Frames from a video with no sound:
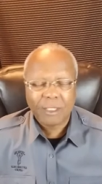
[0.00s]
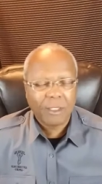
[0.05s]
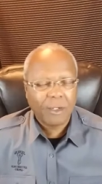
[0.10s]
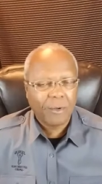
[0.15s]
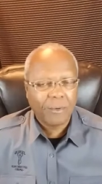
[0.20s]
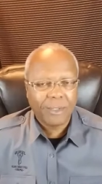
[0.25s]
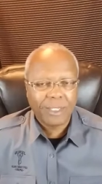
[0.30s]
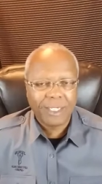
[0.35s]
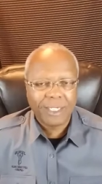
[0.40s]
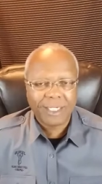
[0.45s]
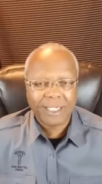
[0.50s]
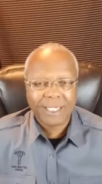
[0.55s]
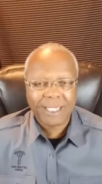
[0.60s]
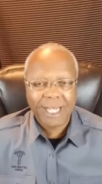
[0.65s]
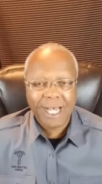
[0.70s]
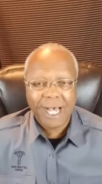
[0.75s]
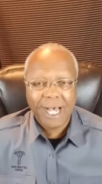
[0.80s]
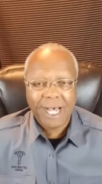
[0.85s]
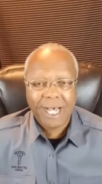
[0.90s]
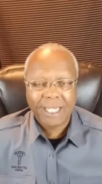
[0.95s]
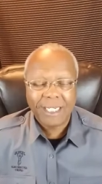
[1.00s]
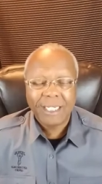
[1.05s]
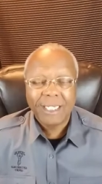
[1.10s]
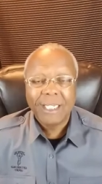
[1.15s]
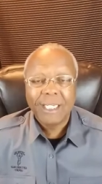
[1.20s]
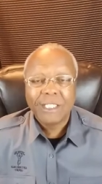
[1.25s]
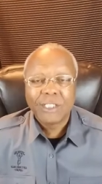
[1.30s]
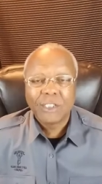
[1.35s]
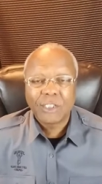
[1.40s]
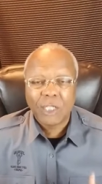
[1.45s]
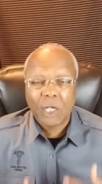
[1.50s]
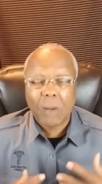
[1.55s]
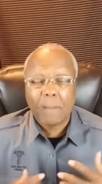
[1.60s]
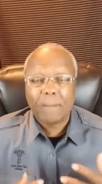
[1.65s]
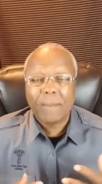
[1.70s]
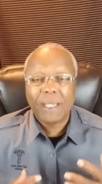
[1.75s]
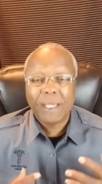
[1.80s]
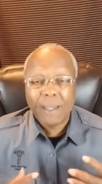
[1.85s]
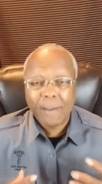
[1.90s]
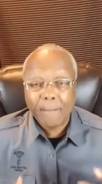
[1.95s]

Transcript: glory to God, shall be